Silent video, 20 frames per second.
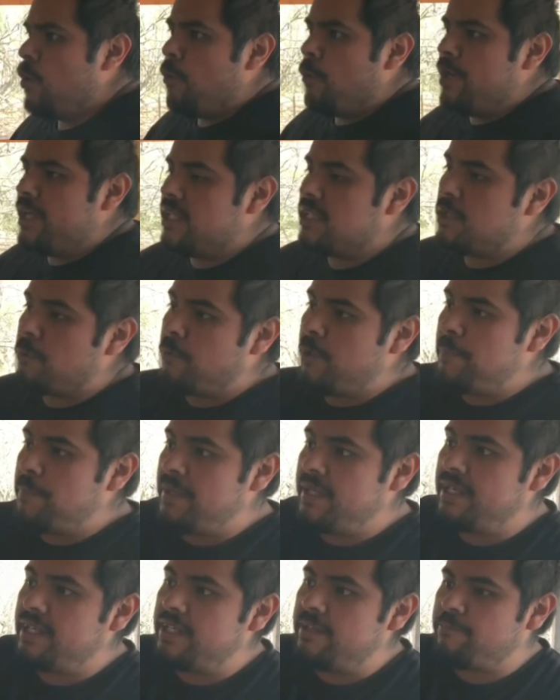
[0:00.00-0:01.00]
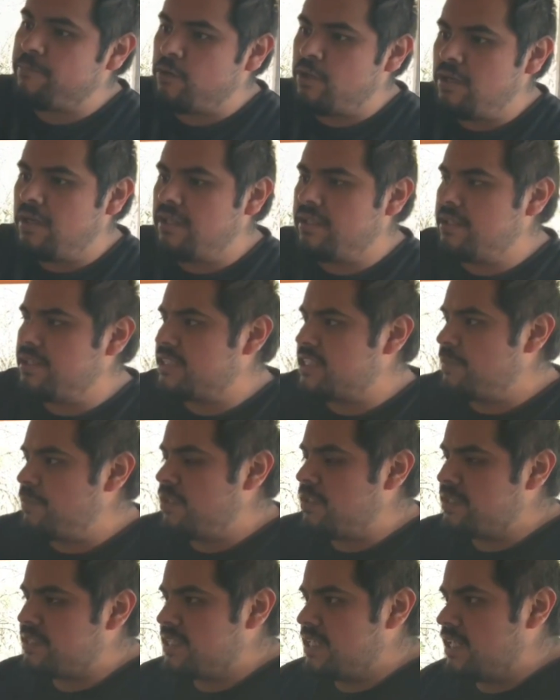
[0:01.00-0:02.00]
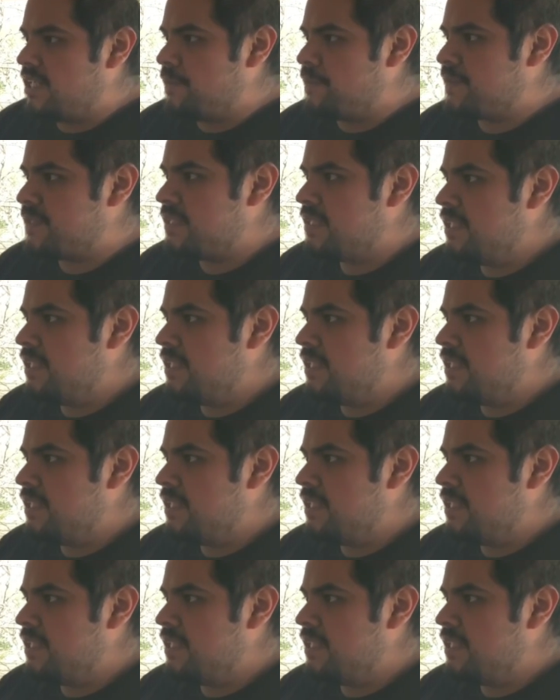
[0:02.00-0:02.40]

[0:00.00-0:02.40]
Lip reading: we end up repeating it for other similar setups.